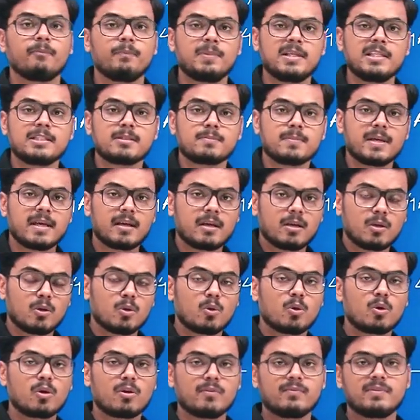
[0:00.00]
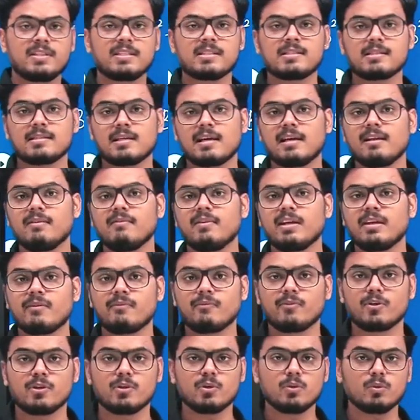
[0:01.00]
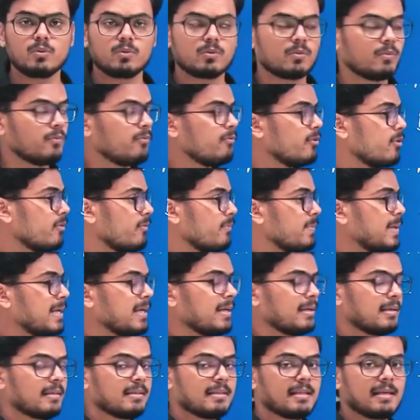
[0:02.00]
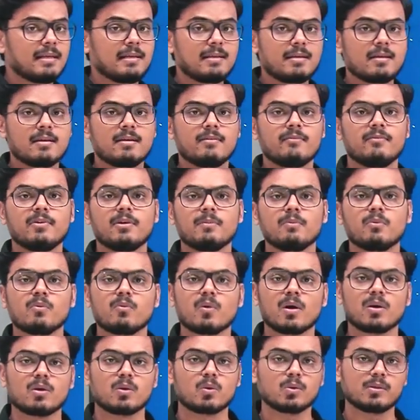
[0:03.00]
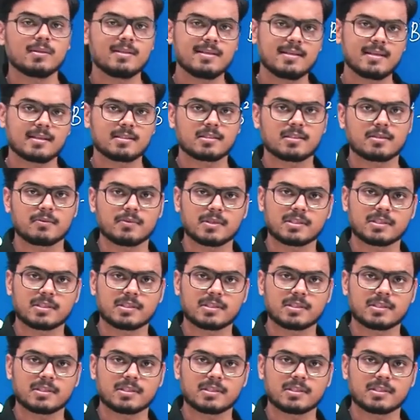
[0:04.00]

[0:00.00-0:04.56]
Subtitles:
Please make a note of this. I'll wait for you for a minute. Then we'll move on to the next